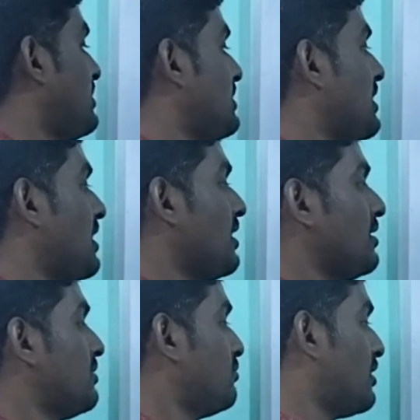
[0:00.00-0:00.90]
between
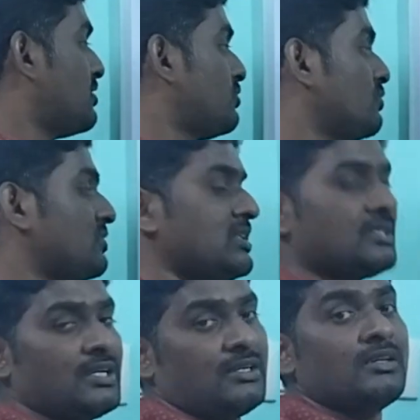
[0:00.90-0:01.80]
the monsoon
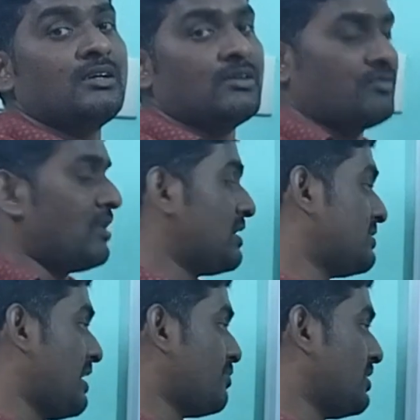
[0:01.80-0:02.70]
season,
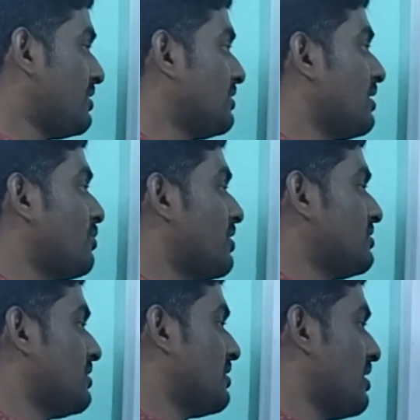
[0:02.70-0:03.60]
what is happening? The
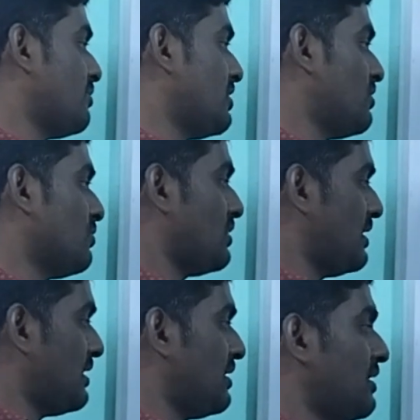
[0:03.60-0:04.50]
birds are coming to
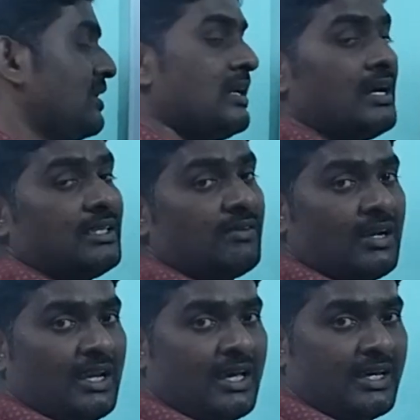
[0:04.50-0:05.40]
here and
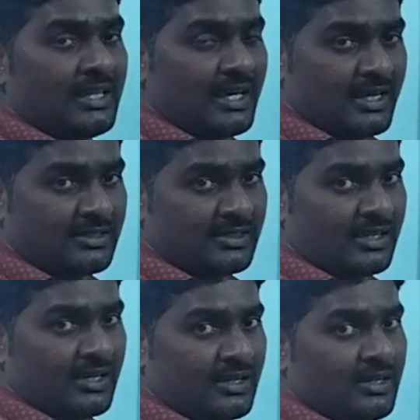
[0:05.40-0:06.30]
they will lay the
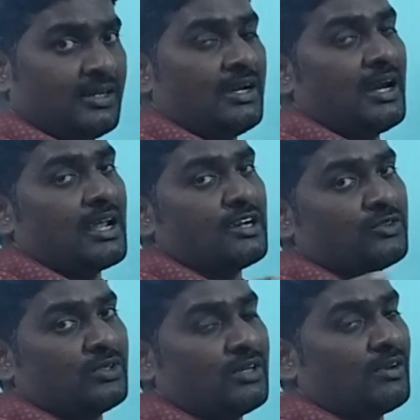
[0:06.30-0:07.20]
eggs here and
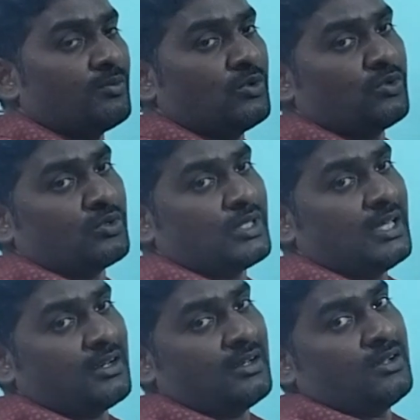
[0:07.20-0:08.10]
also they will move to
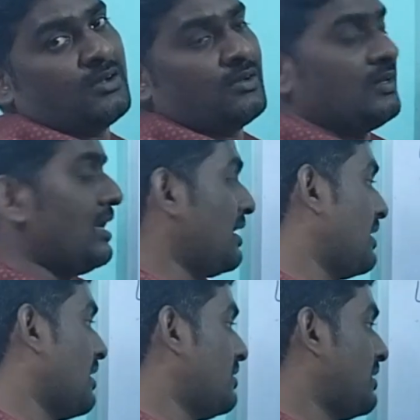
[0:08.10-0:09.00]
their
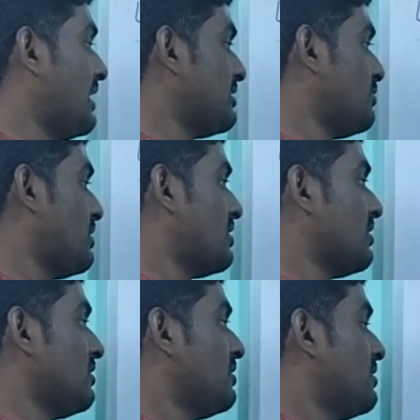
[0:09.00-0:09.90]
area. Nothing
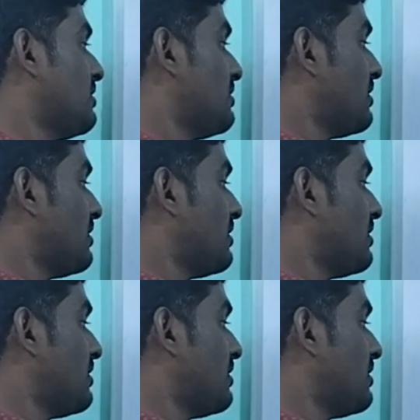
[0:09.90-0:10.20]
but